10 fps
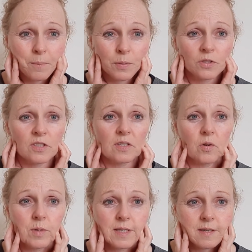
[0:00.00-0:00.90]
but just
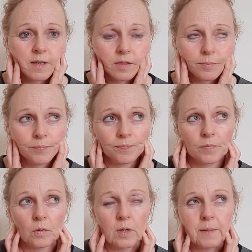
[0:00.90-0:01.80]
go easy on them,
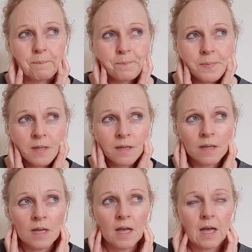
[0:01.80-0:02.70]
okay?
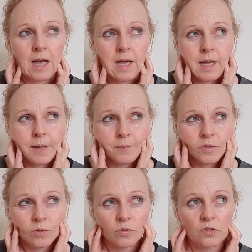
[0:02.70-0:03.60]

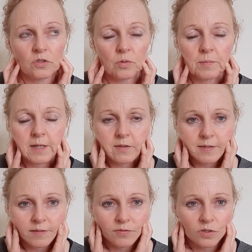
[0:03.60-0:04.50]
Don't make
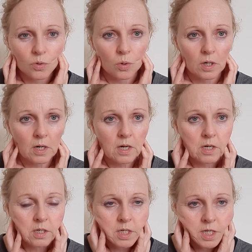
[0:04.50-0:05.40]
yourself sore,
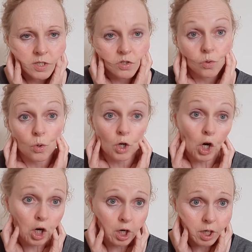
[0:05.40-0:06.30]

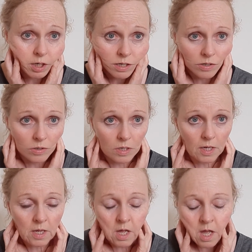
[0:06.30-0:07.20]
okay?
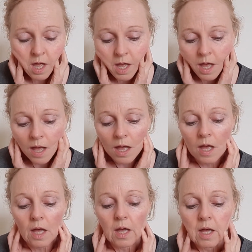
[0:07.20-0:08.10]

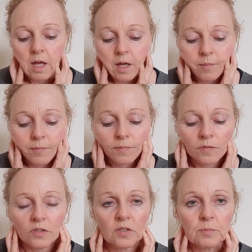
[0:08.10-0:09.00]
So
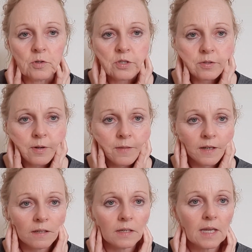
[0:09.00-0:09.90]
just mooching around
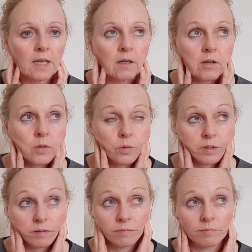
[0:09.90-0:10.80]
there again, I would
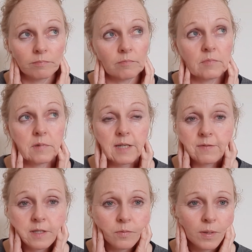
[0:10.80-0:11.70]

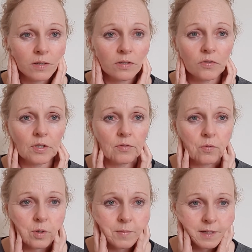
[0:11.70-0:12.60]
definitely spend 3 or
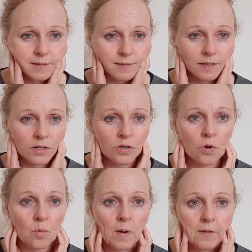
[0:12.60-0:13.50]
4 minutes there, no
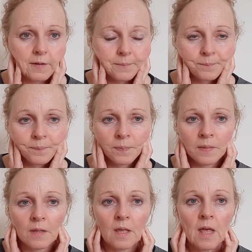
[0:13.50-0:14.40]
bother.
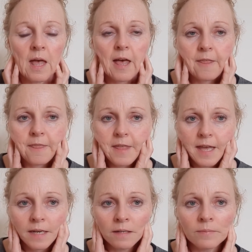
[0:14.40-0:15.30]
And
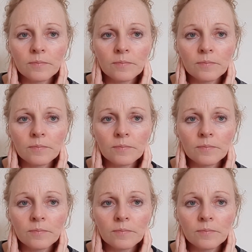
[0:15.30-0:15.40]
then